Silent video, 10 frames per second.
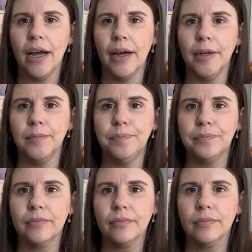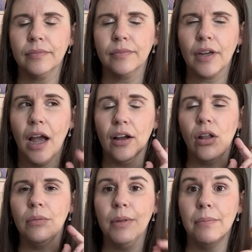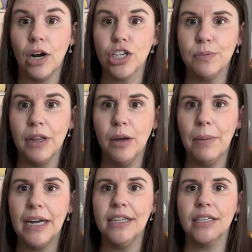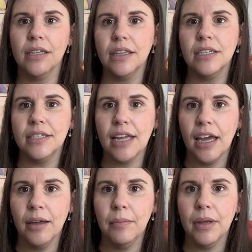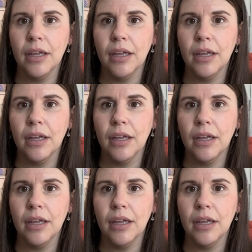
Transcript: I call them the marshmallow bunnies, the same